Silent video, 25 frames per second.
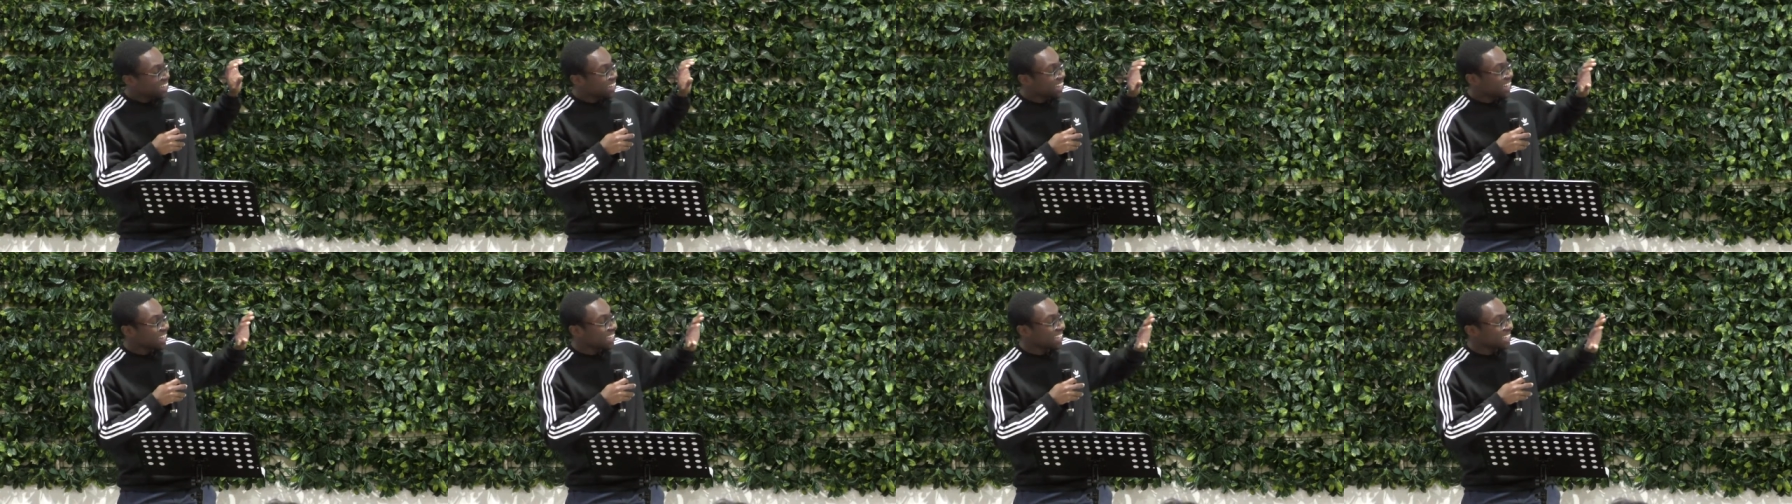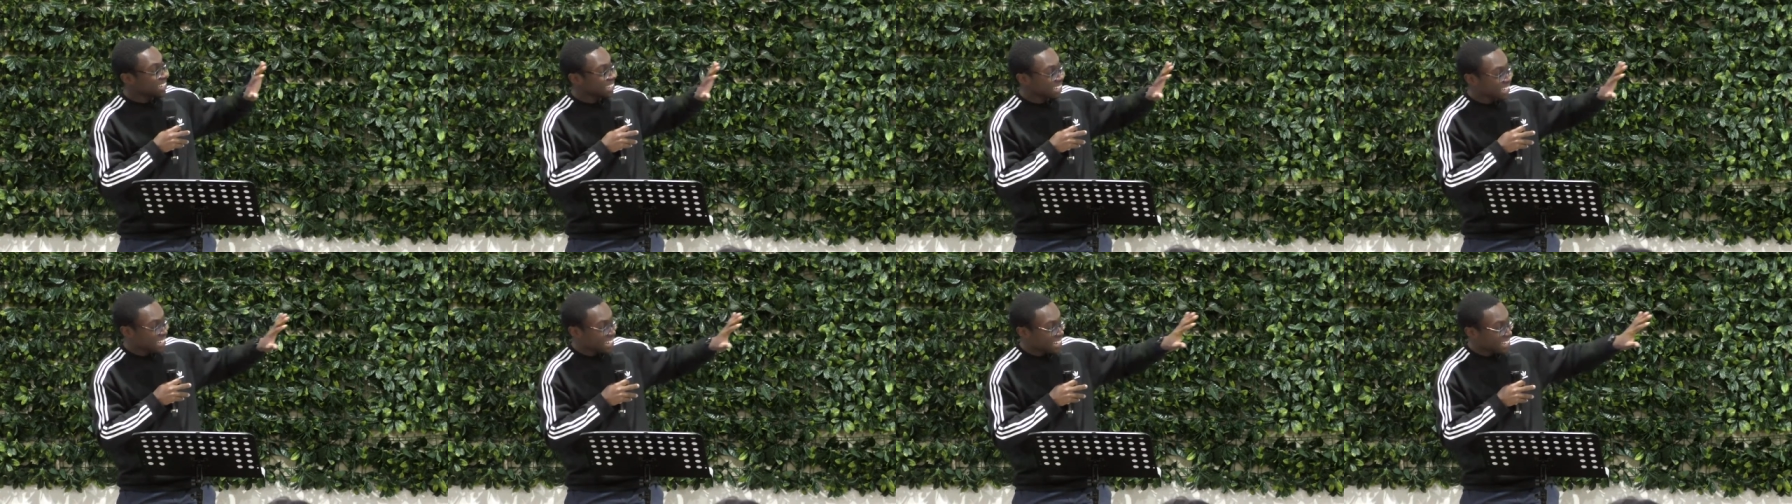a
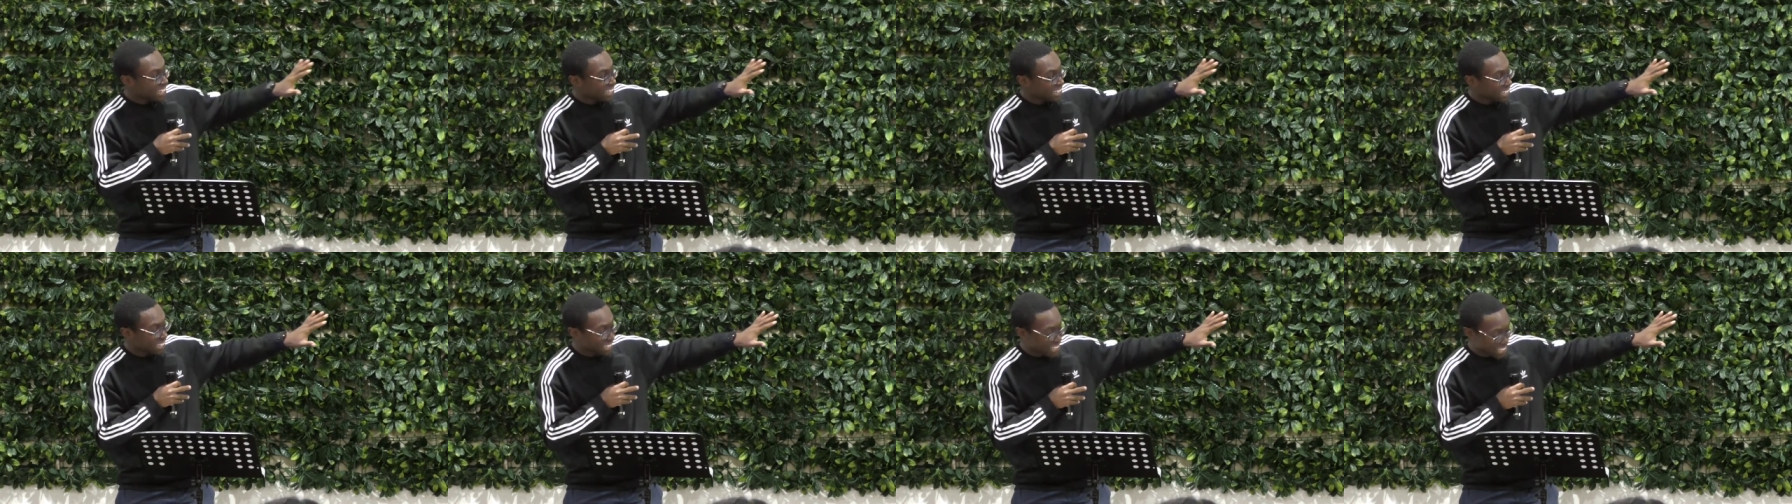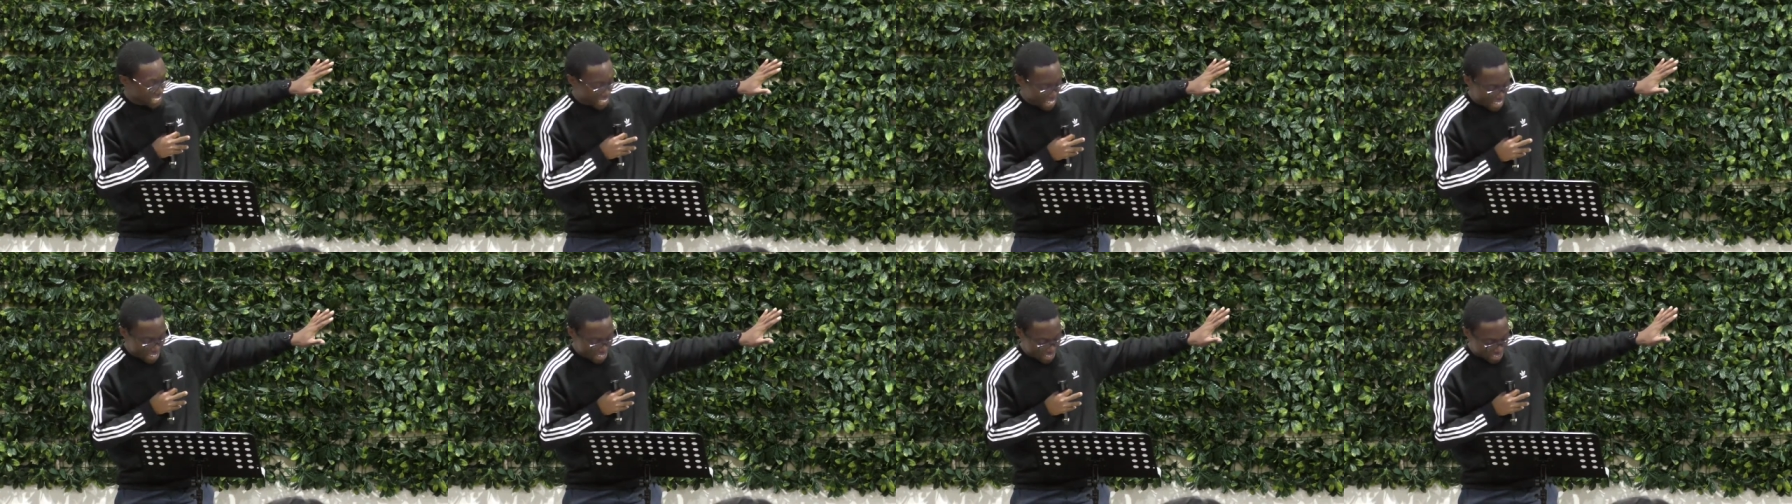clean
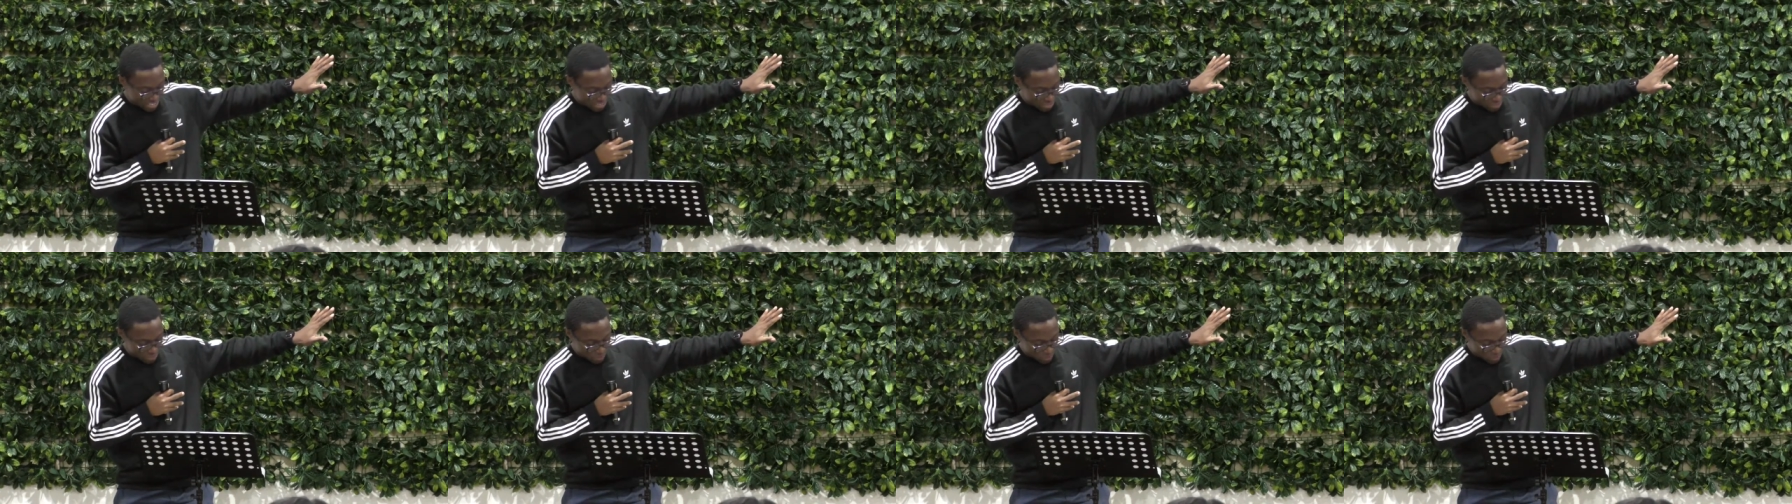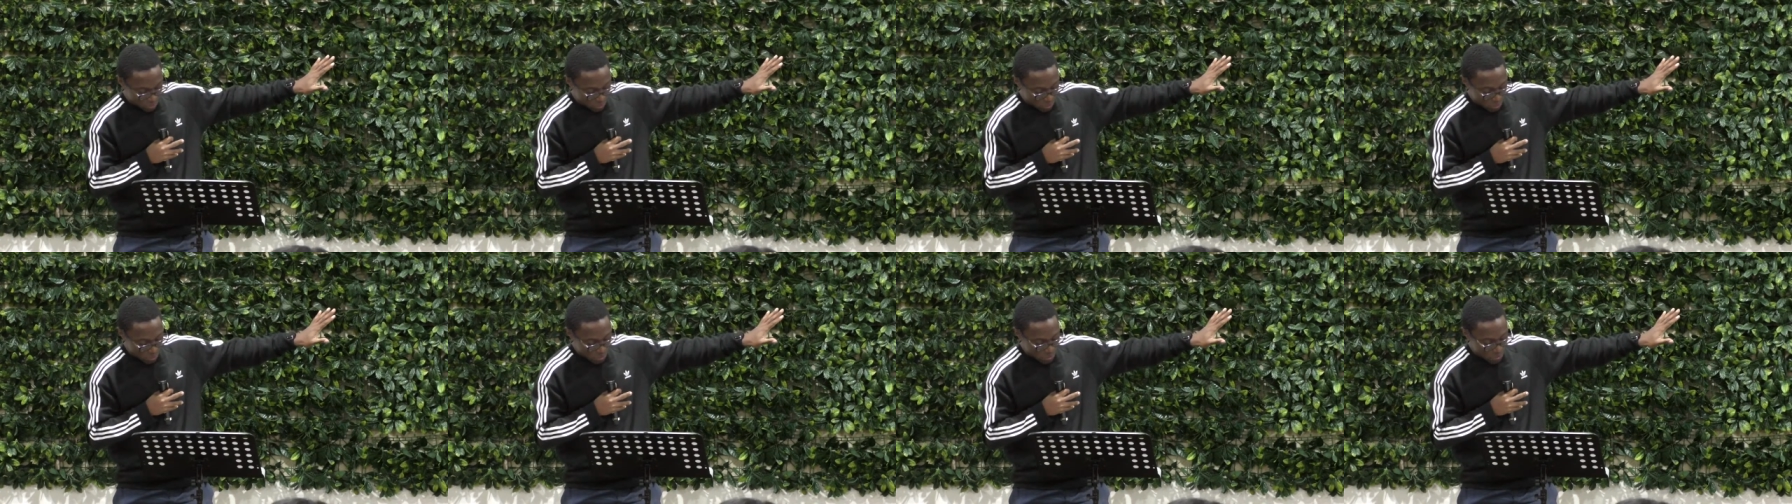glacier
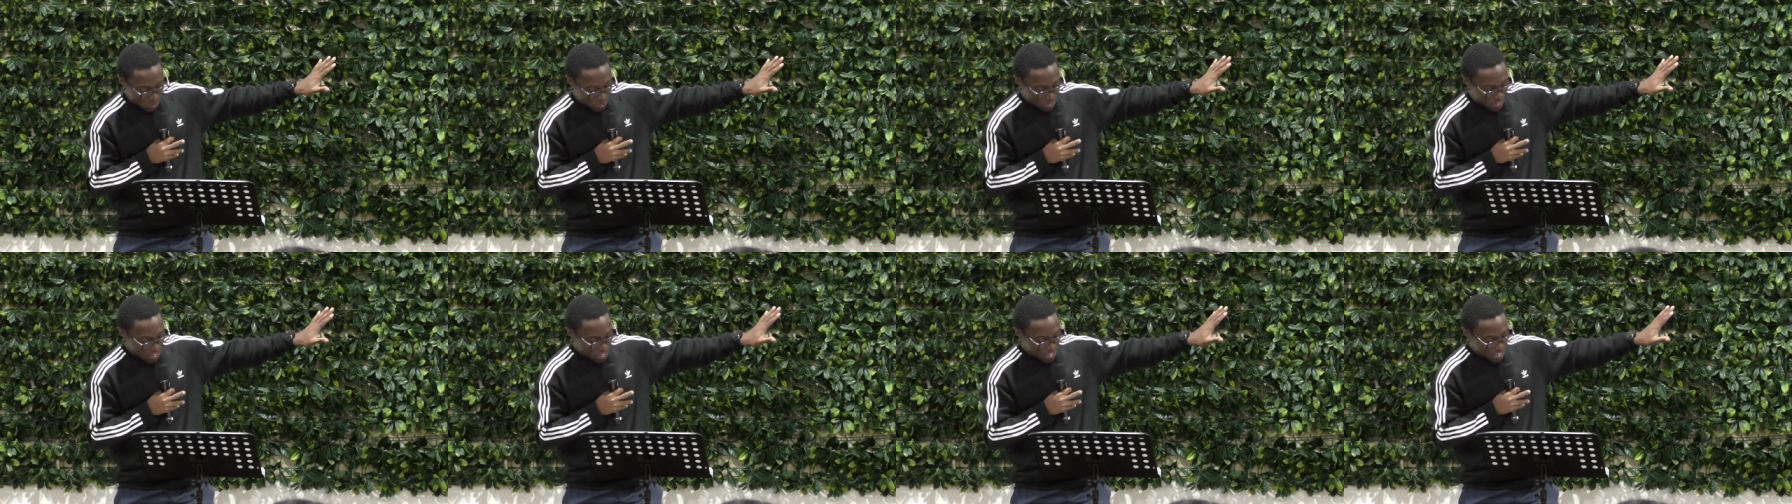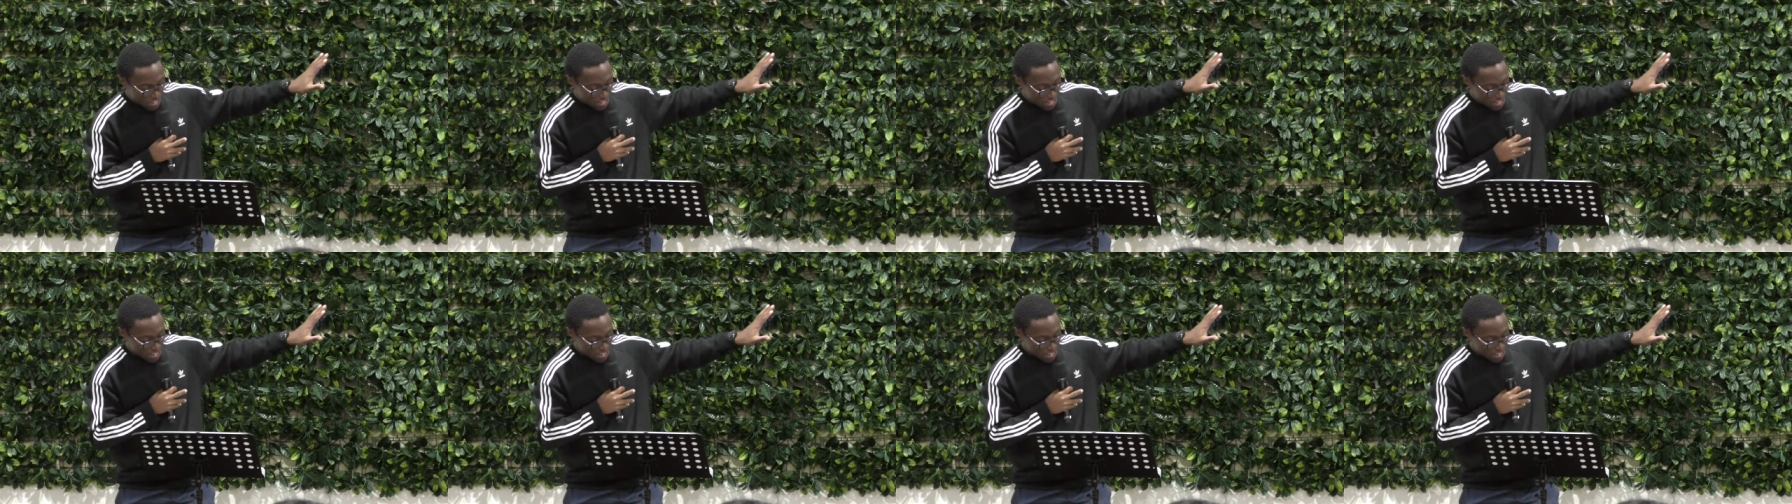blue.